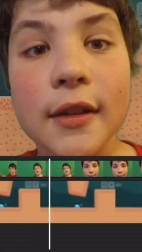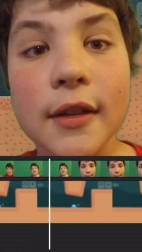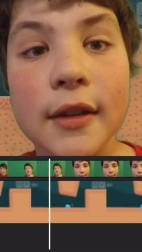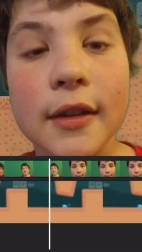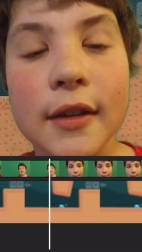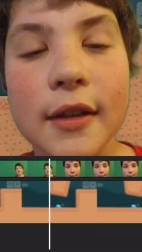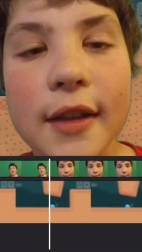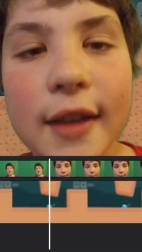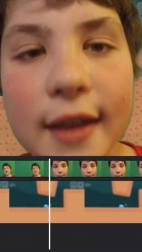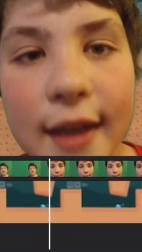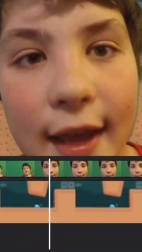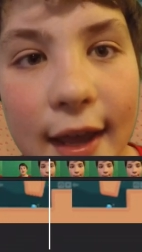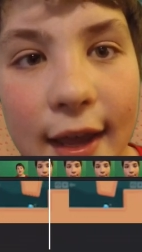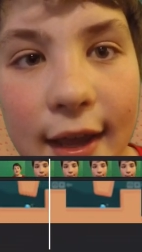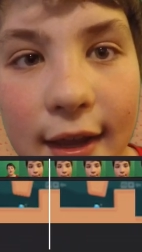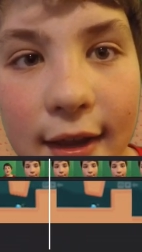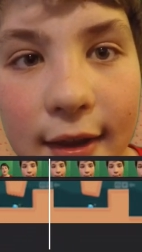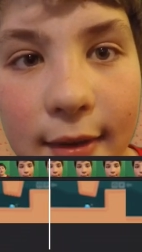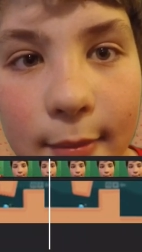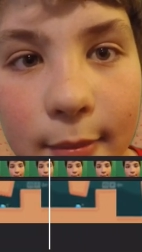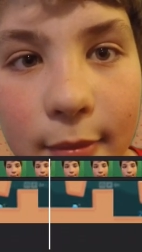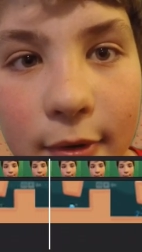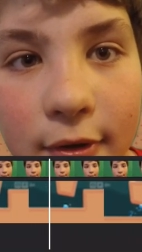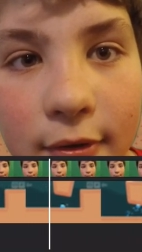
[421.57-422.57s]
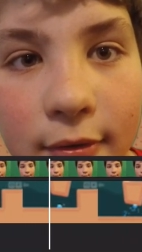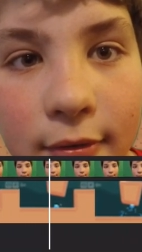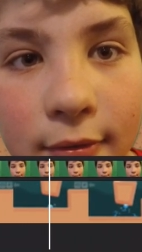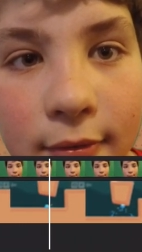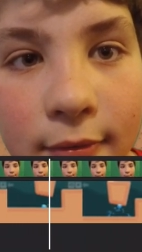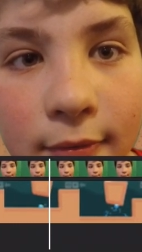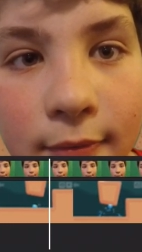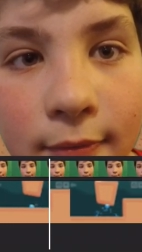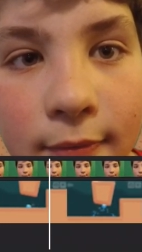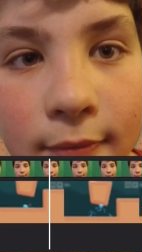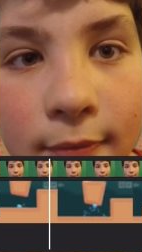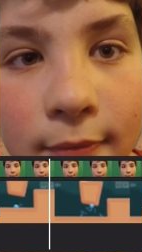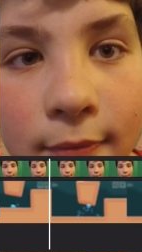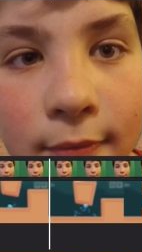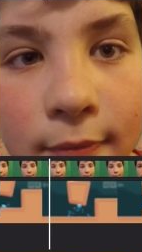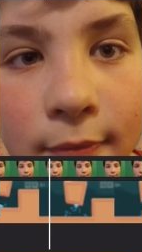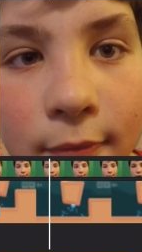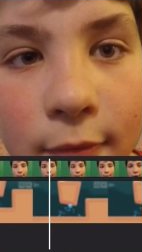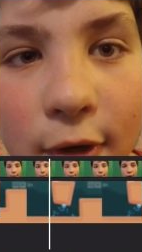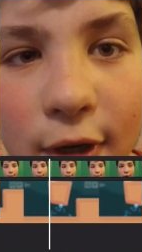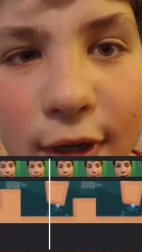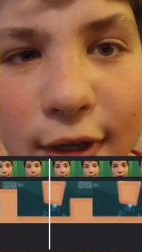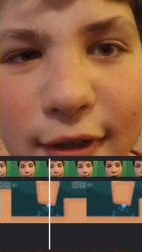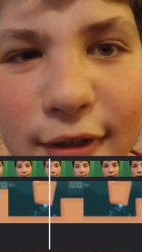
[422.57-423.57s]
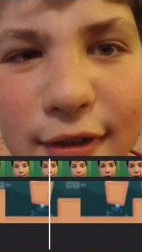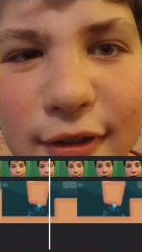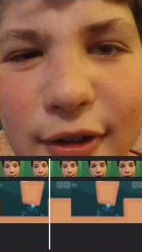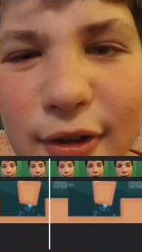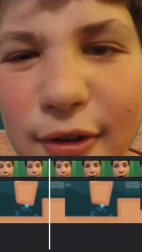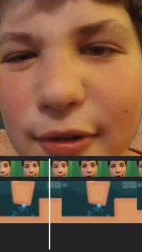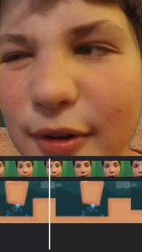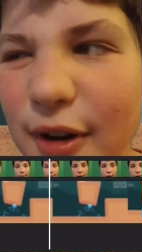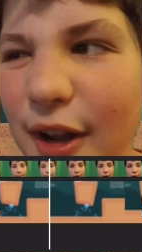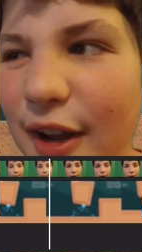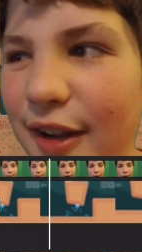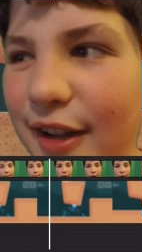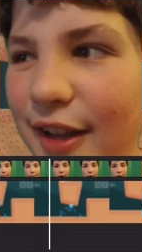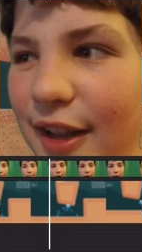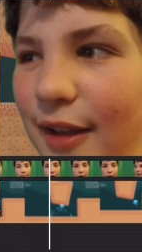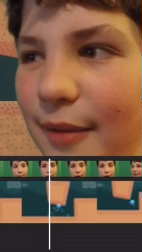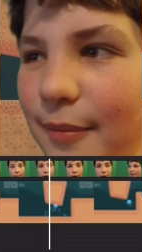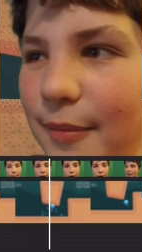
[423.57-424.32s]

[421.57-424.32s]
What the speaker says: game. No, not game.